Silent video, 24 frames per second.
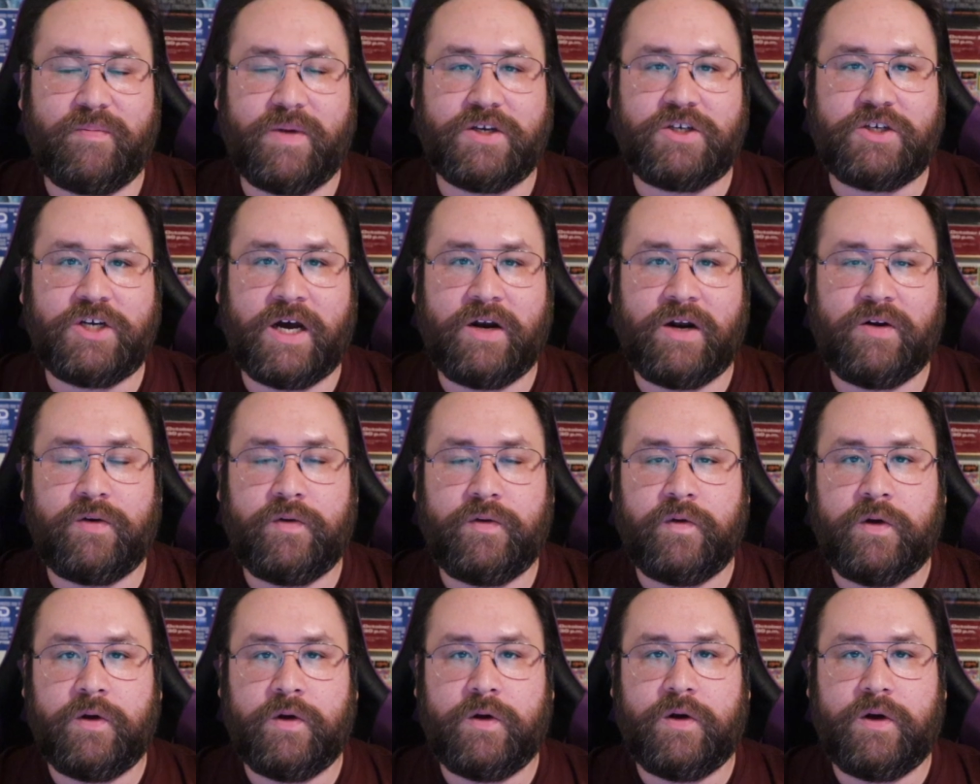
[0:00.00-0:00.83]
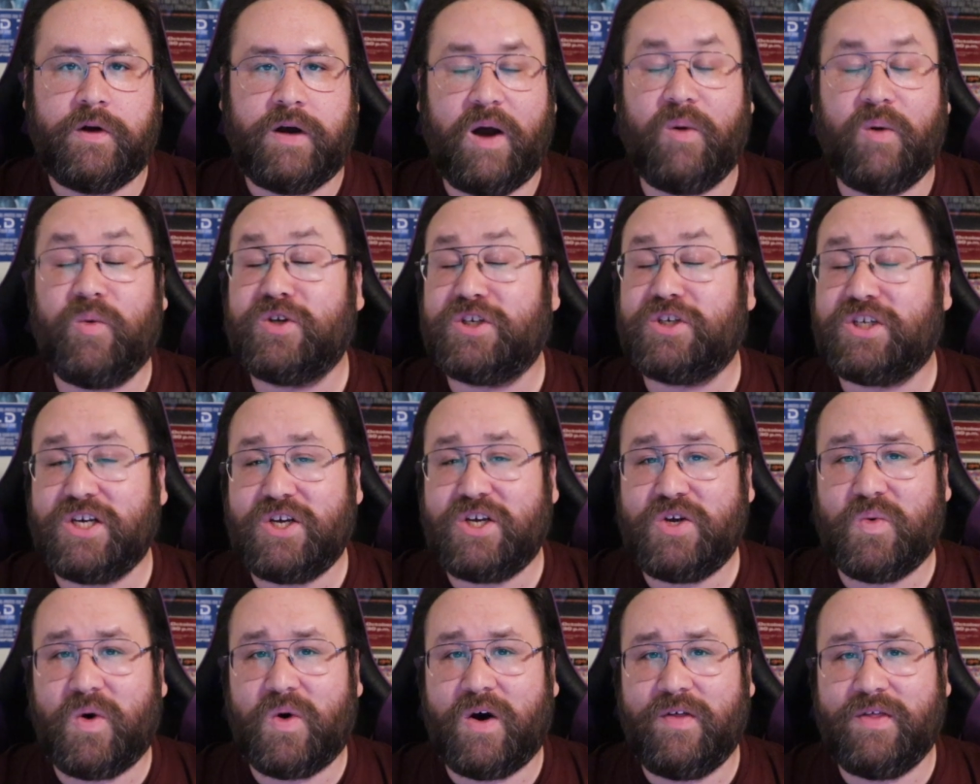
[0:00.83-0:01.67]
my channel. I will see
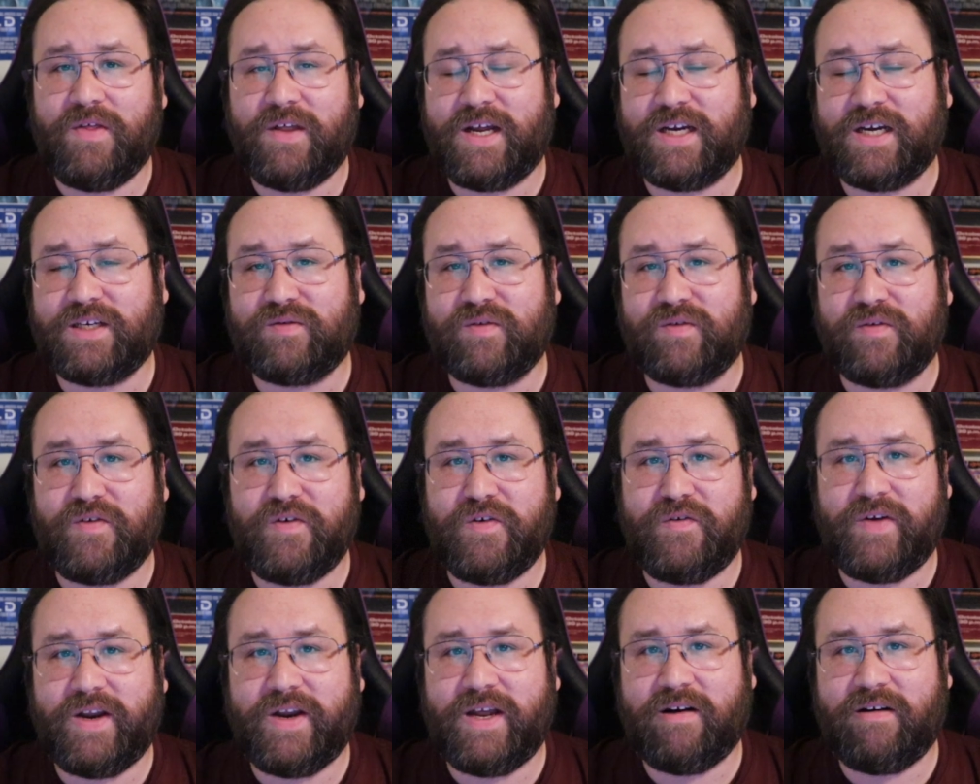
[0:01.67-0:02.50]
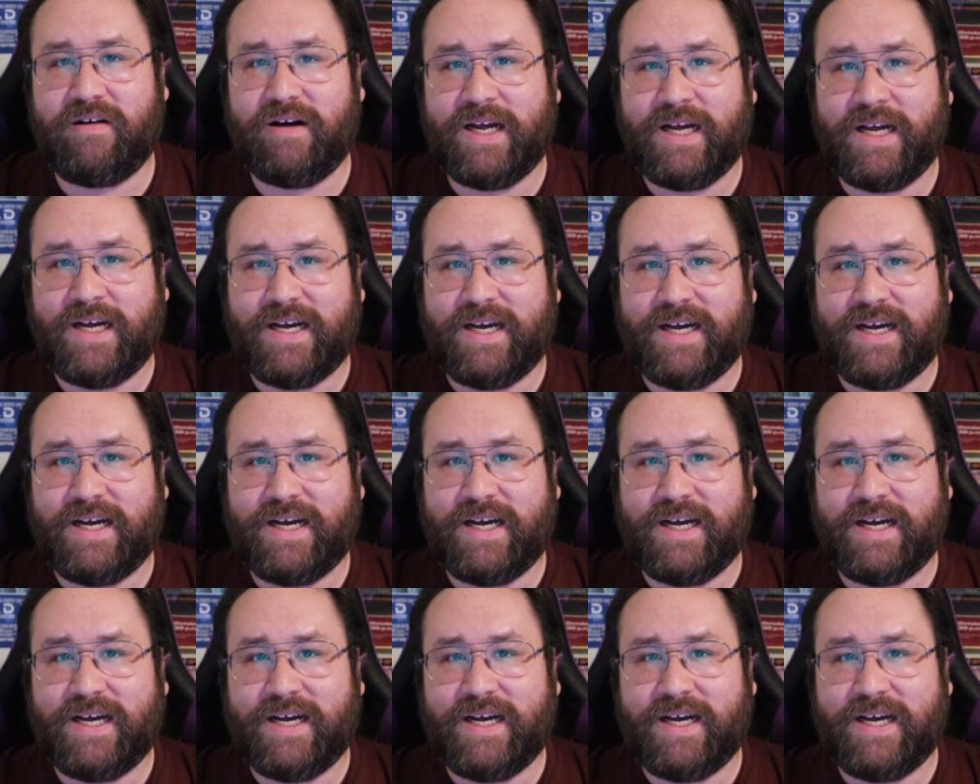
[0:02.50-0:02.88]
you all in the next review video.